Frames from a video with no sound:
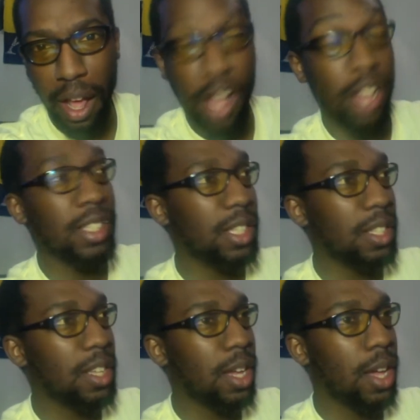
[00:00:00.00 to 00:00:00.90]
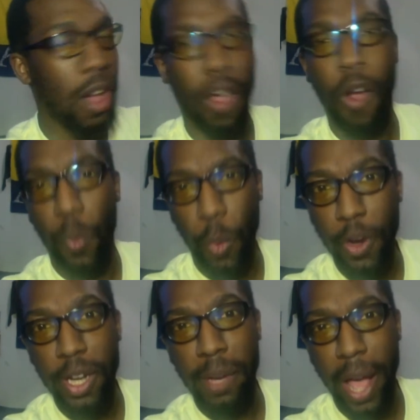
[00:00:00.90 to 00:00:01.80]
aunts are
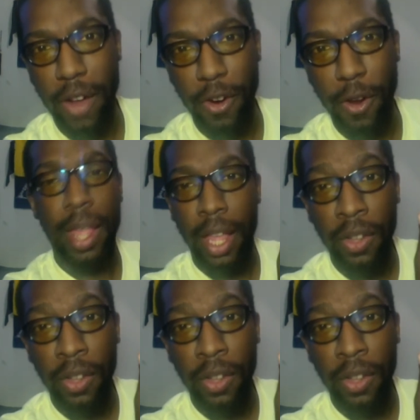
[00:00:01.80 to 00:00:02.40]
worried about her.